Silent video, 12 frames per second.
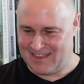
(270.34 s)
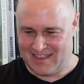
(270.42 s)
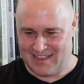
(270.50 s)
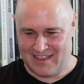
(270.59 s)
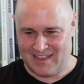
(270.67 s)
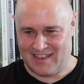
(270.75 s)

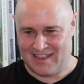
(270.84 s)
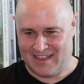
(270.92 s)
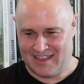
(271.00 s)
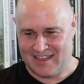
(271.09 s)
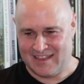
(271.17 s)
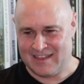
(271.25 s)

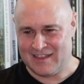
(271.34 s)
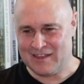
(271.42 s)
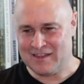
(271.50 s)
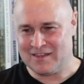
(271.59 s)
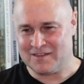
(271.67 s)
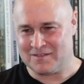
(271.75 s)

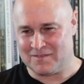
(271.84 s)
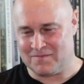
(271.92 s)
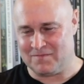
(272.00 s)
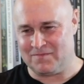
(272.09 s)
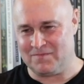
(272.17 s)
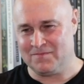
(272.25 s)

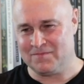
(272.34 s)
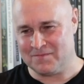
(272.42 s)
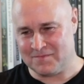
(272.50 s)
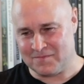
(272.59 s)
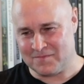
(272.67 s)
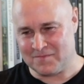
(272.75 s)

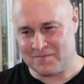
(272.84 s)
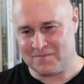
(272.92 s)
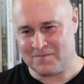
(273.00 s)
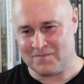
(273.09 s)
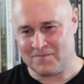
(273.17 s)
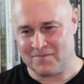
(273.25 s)

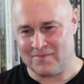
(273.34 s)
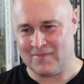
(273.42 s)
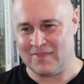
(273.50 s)
This person isn't speaking.